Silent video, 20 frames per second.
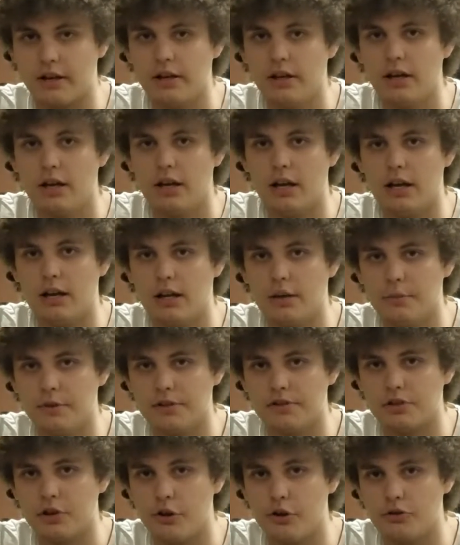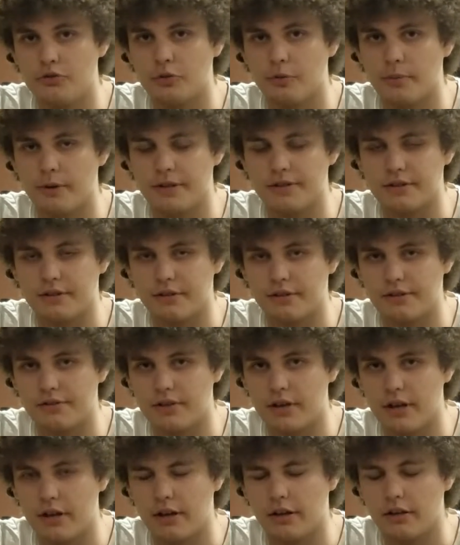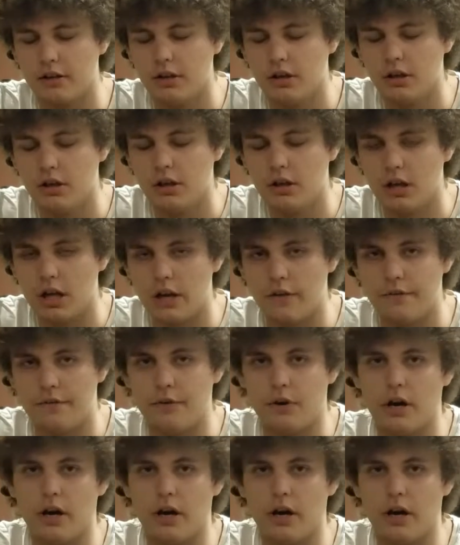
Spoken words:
And him and his coach were basically saying, if